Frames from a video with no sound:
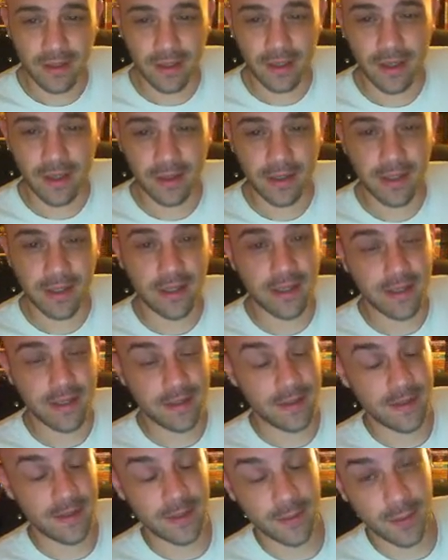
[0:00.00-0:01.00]
I
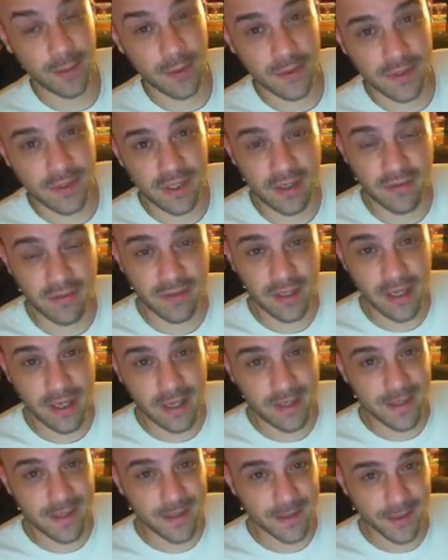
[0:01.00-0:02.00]
guess he's supposed to have
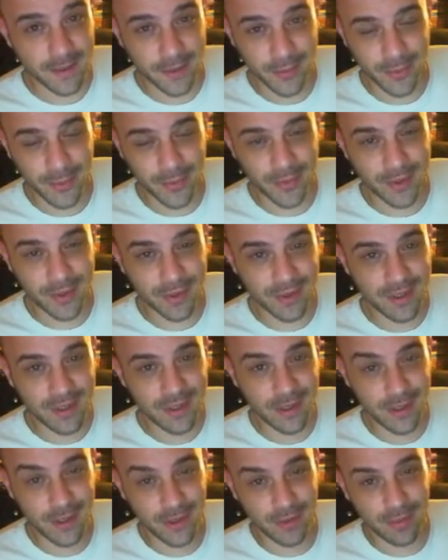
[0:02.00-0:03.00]
khakis on, but when you're
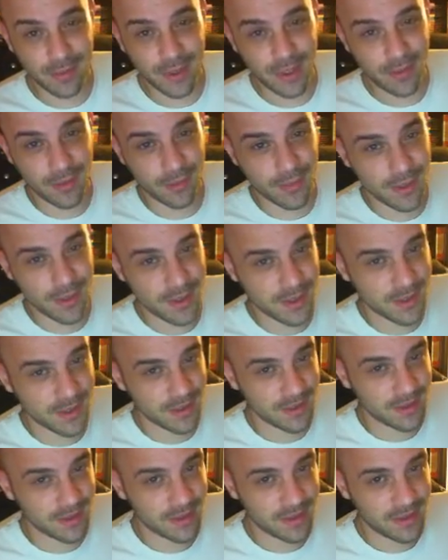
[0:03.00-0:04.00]
getting your main
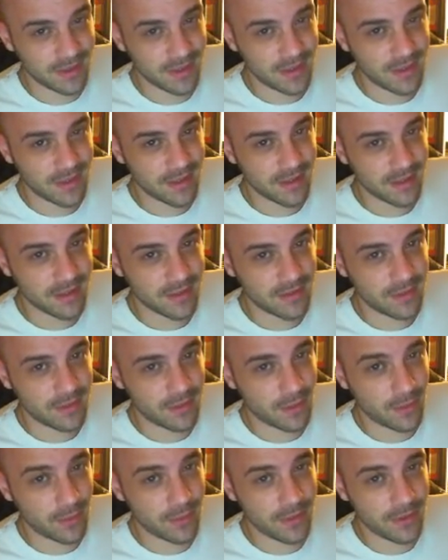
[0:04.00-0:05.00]
mission,
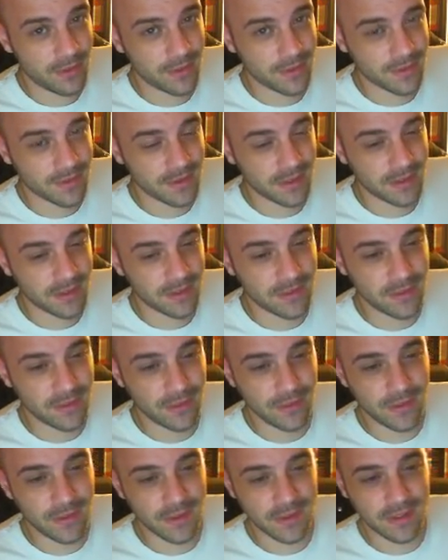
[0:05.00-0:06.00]
totally looks like the
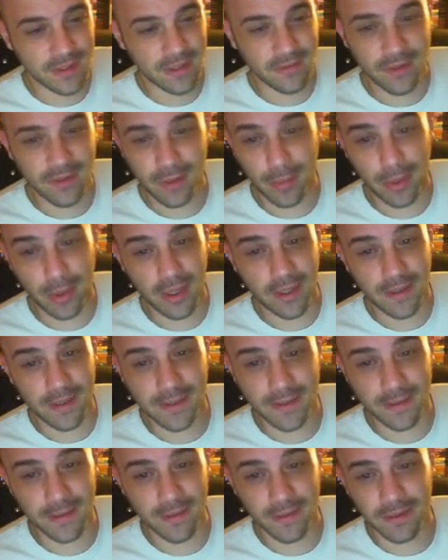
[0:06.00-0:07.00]
dude doesn't have any
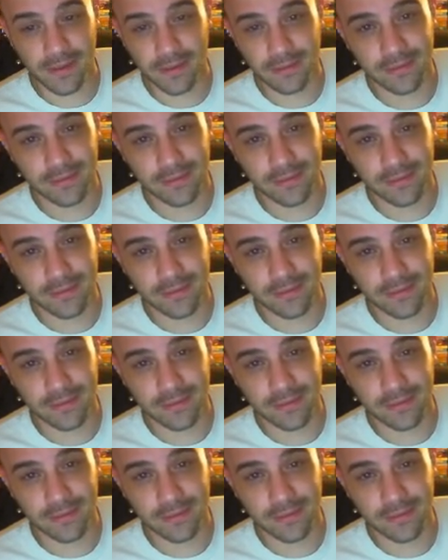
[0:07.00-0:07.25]
pants on